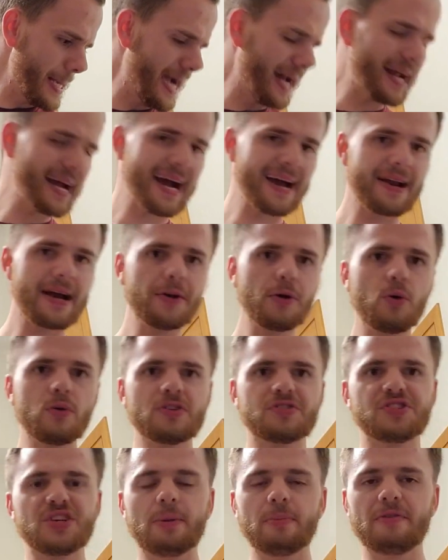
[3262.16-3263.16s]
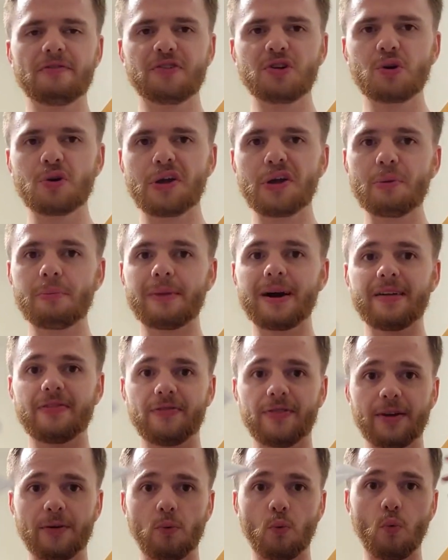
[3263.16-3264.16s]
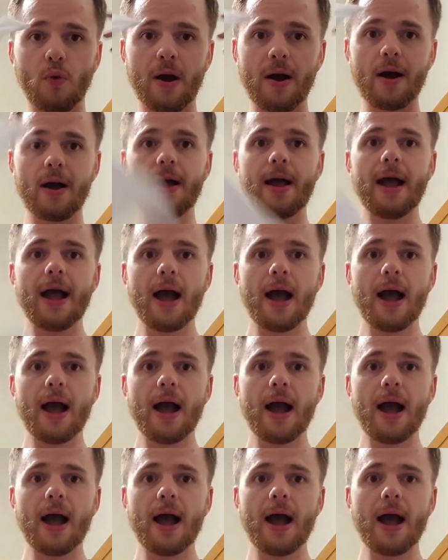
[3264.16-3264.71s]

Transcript: And I know to some of you might think, what